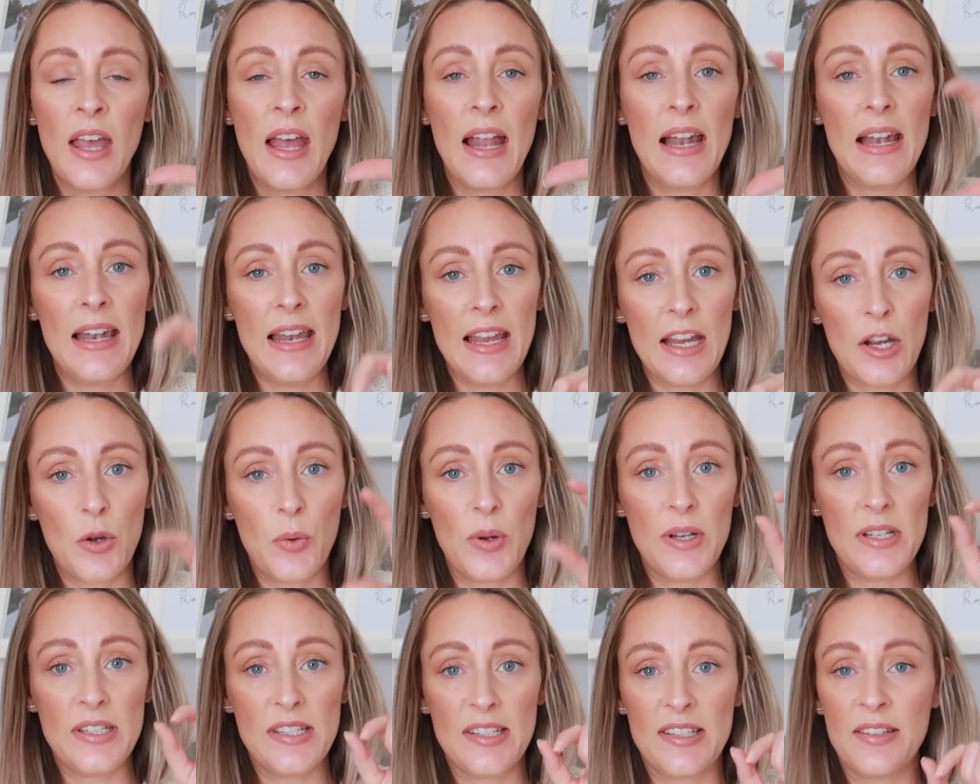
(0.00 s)

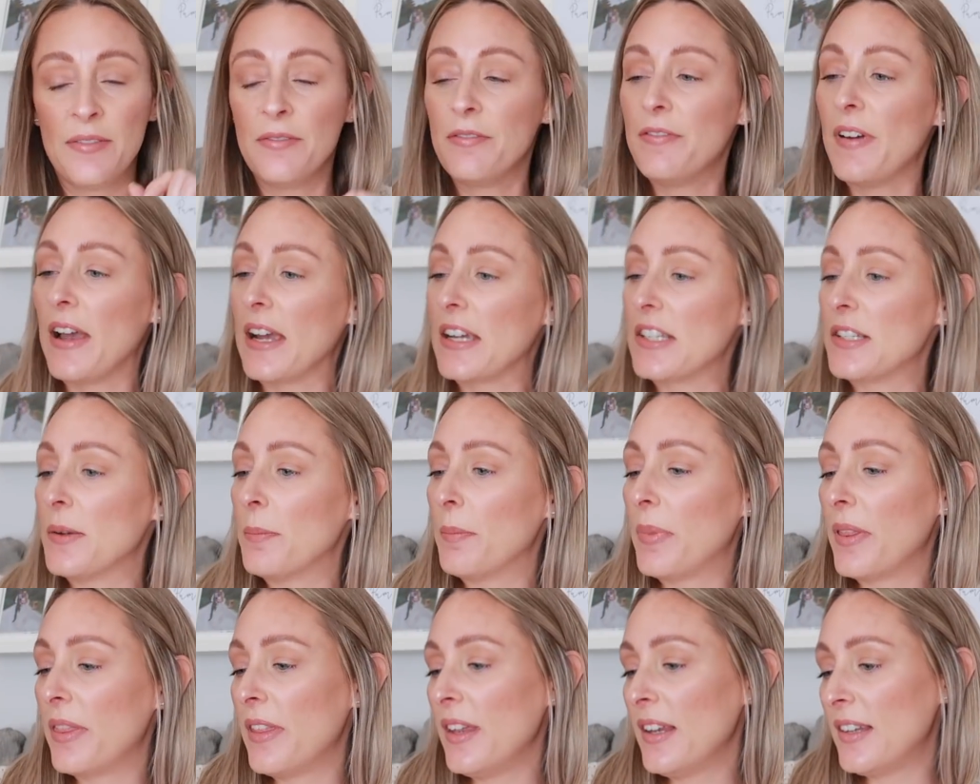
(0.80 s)
liquid
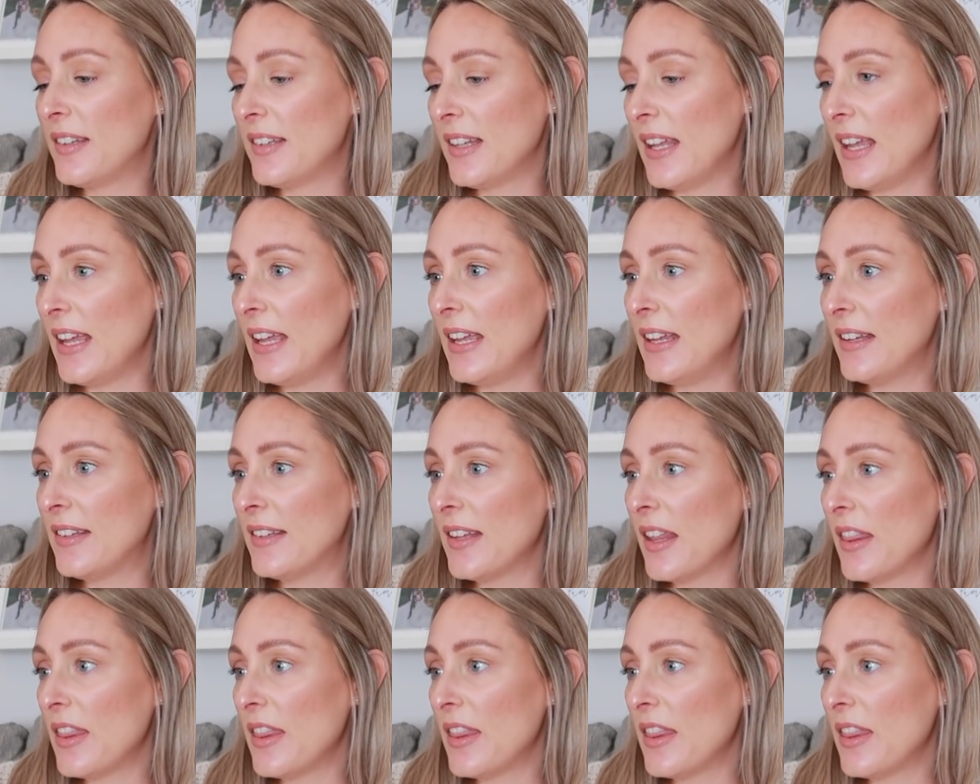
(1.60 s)
disinfectant, but this is